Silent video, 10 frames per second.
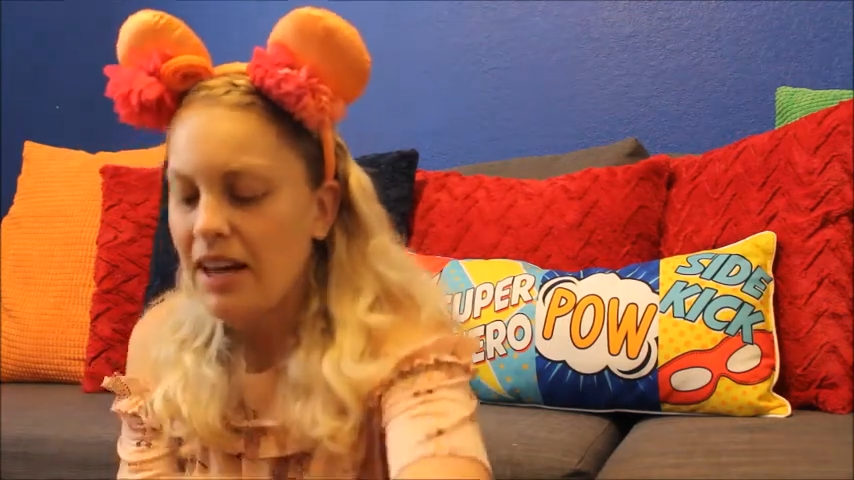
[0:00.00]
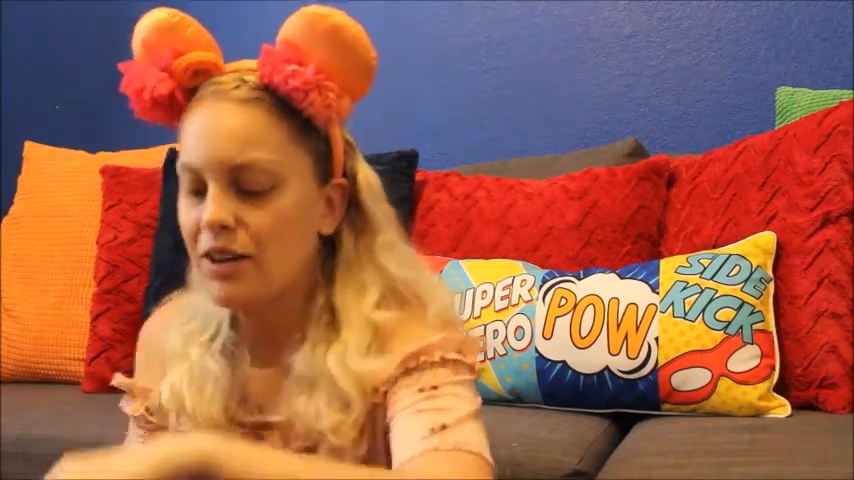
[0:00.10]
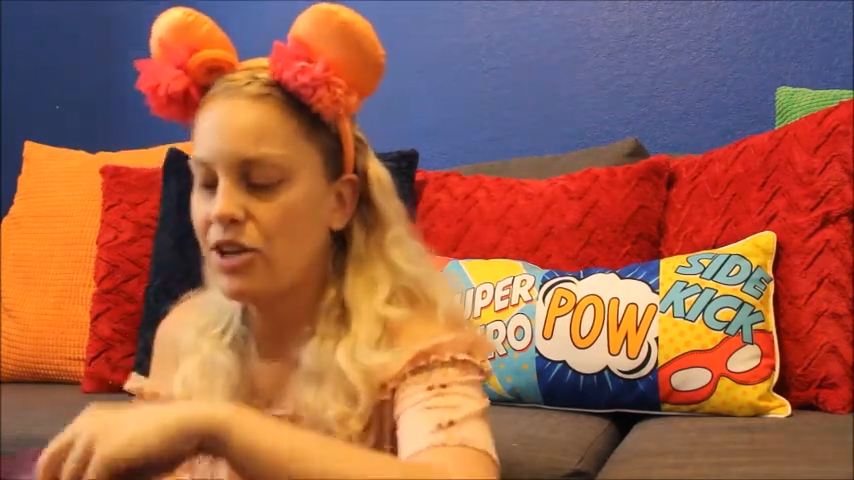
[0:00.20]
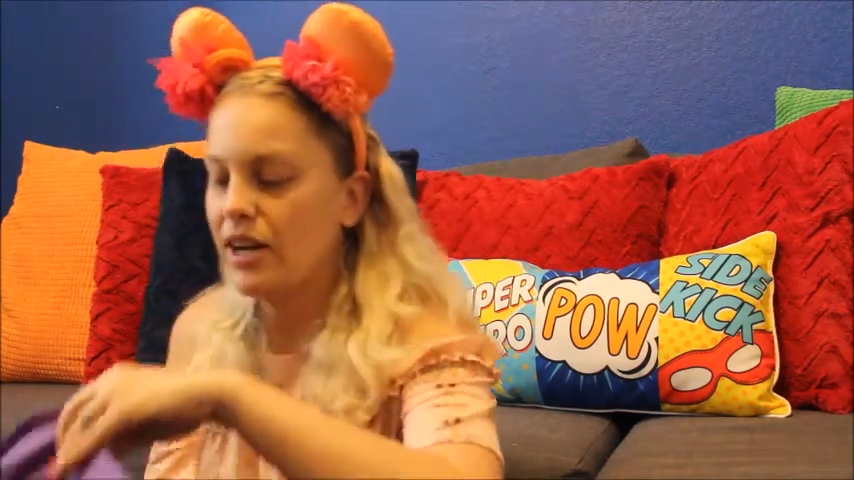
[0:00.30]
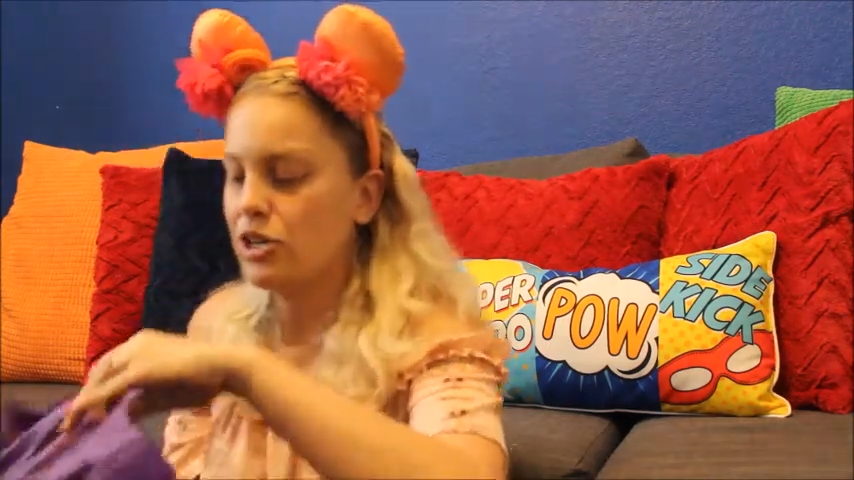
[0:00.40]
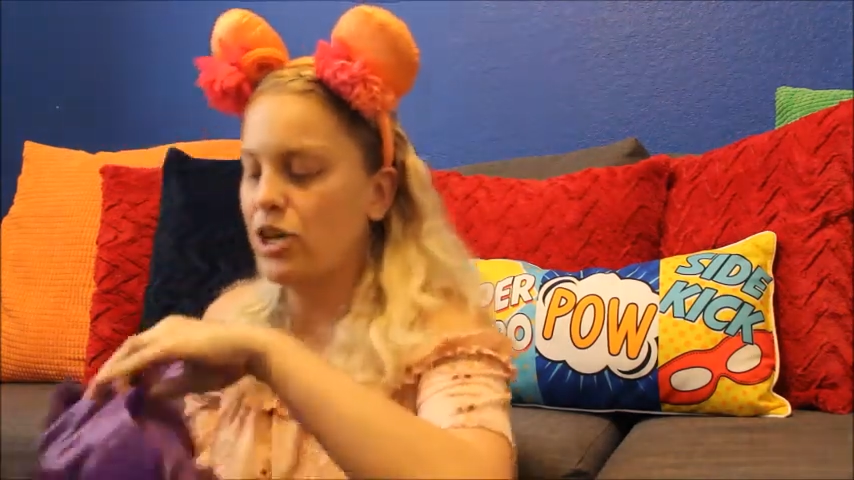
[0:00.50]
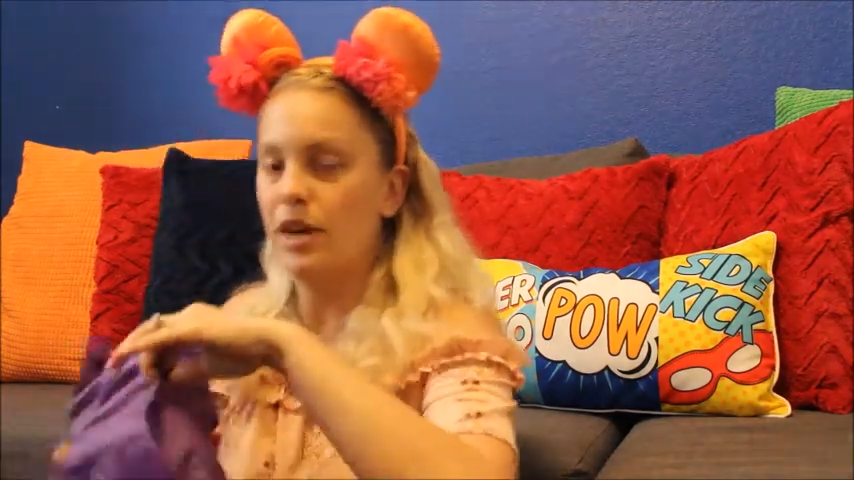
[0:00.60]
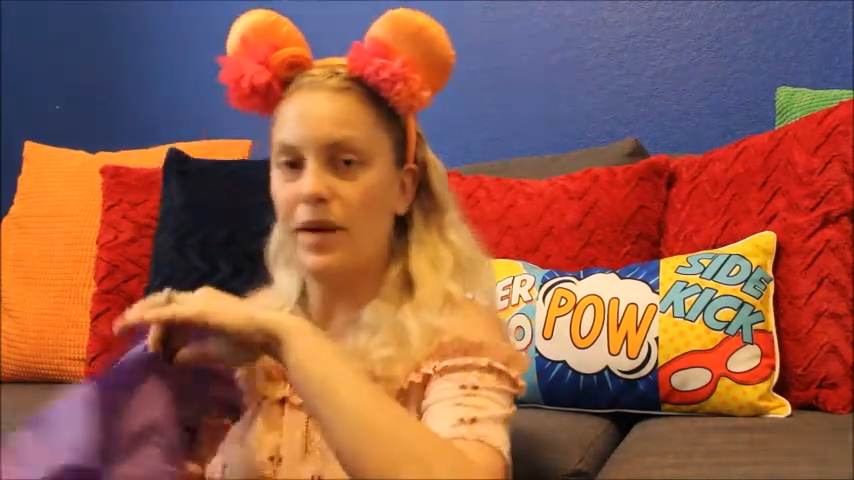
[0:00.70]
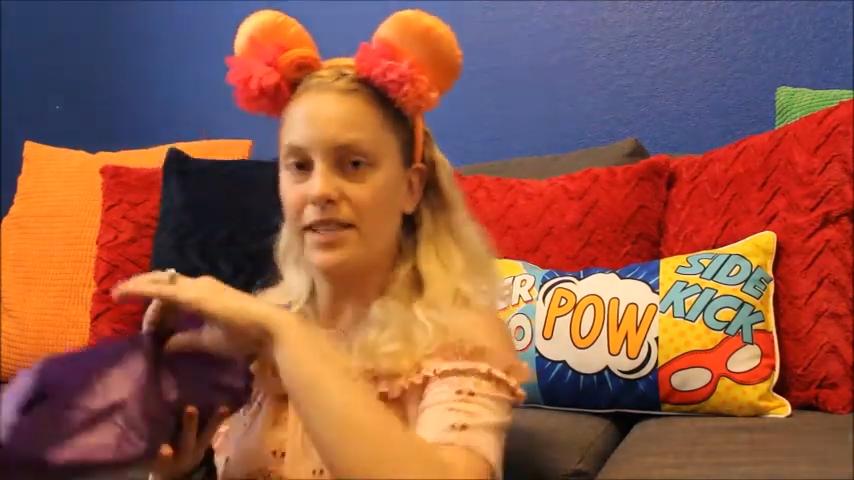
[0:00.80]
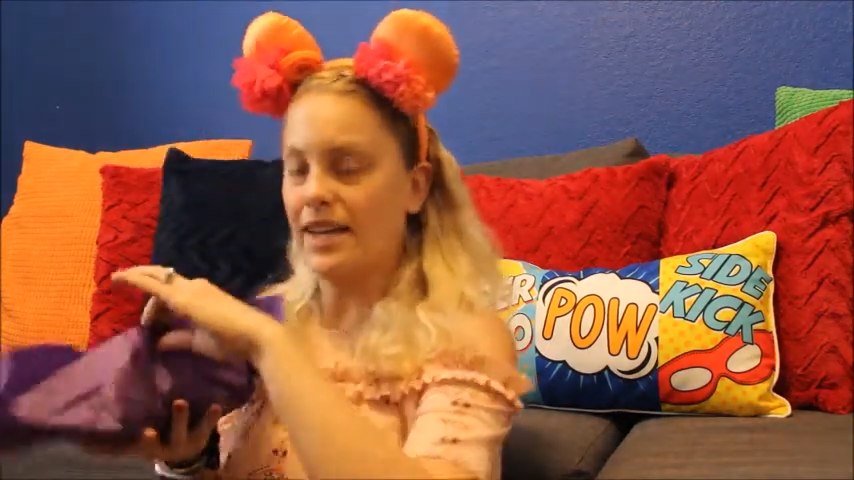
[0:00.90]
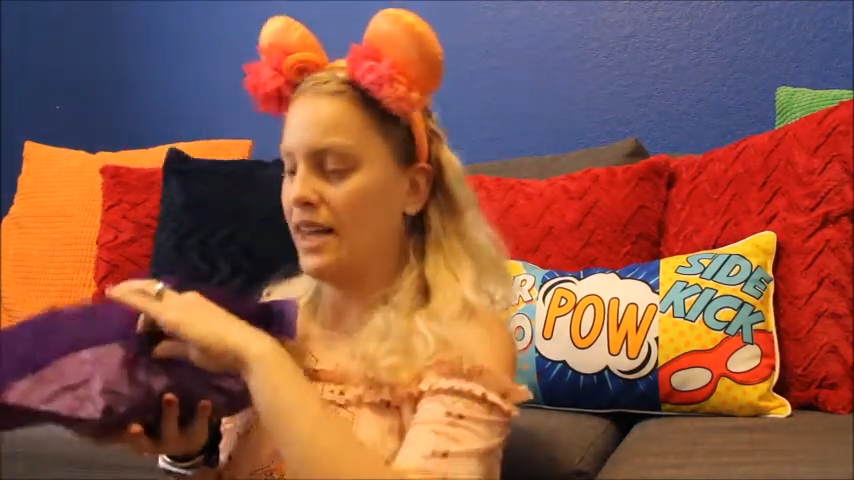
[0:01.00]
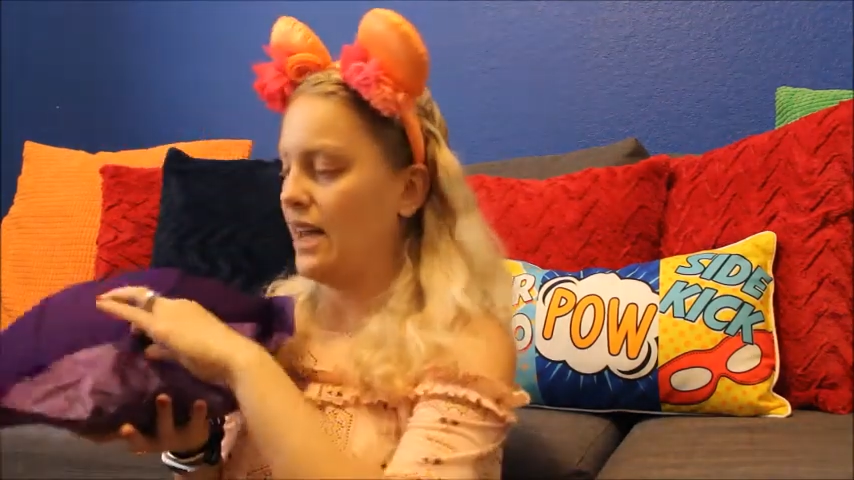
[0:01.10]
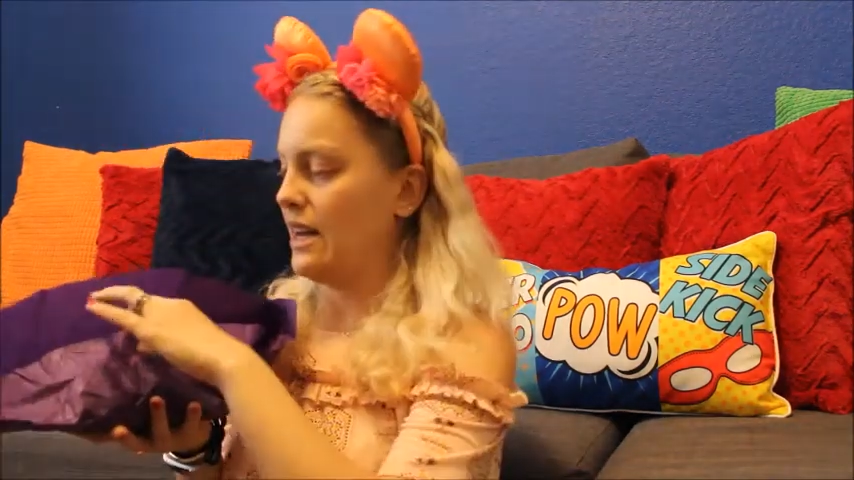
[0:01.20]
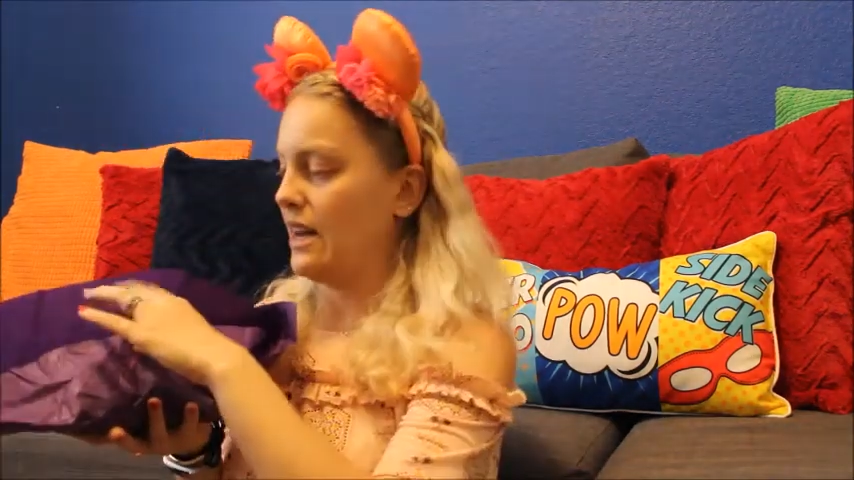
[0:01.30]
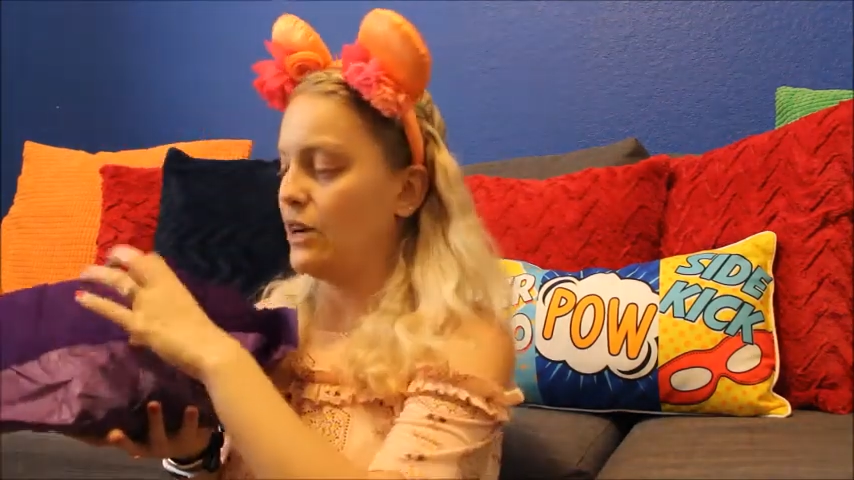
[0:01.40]
I'll try to show you best I
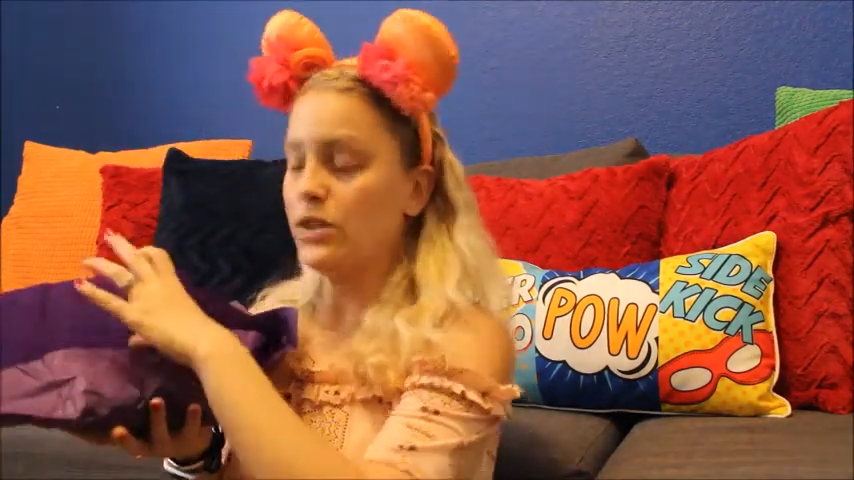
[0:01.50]
can here.